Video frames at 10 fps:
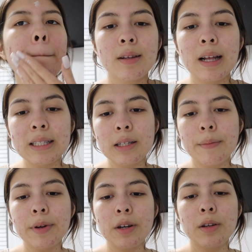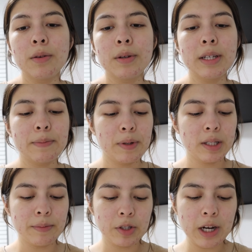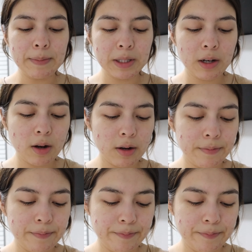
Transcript: The last thing I'm gonna do is put some chapstick on.